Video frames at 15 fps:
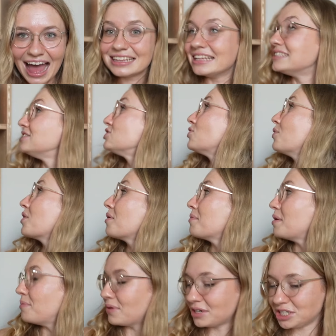This is going on
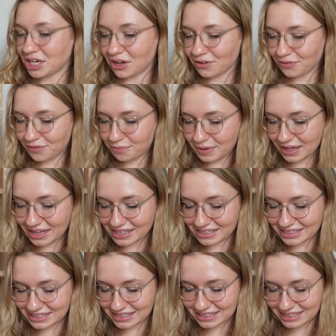my bookshelf
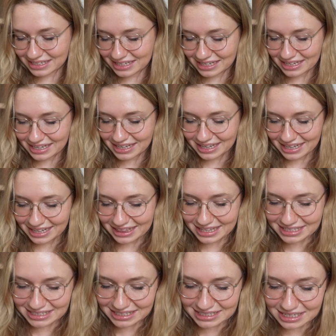because
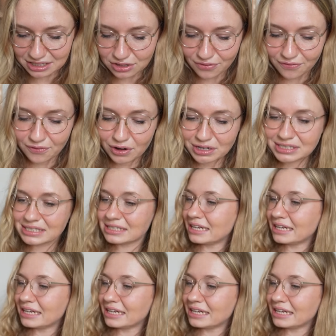this is like the first